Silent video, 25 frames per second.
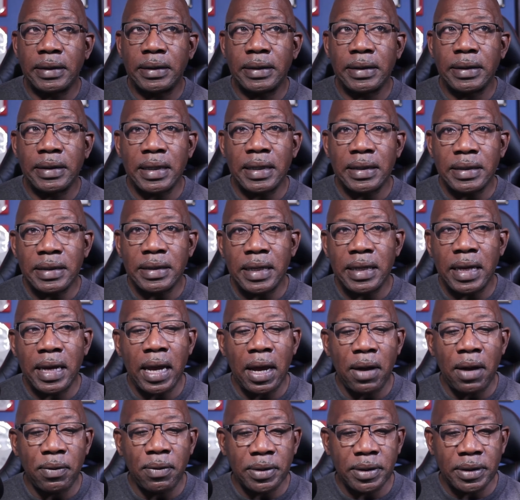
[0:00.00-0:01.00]
yesterday I
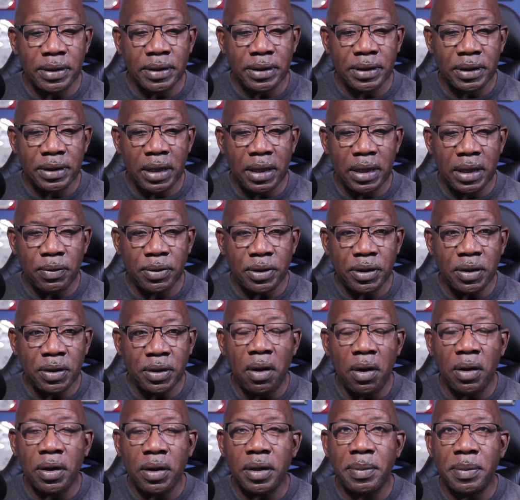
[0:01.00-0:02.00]
was I was
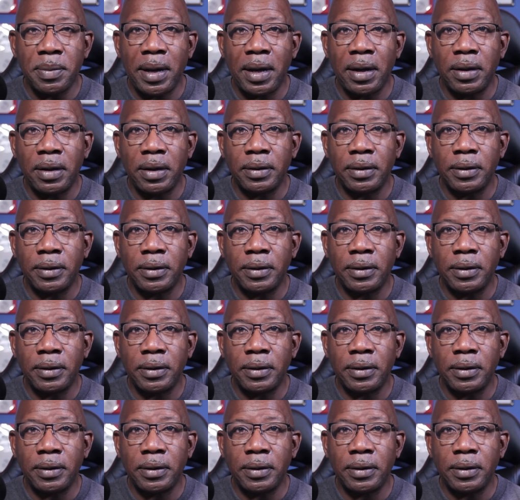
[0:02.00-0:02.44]
talking about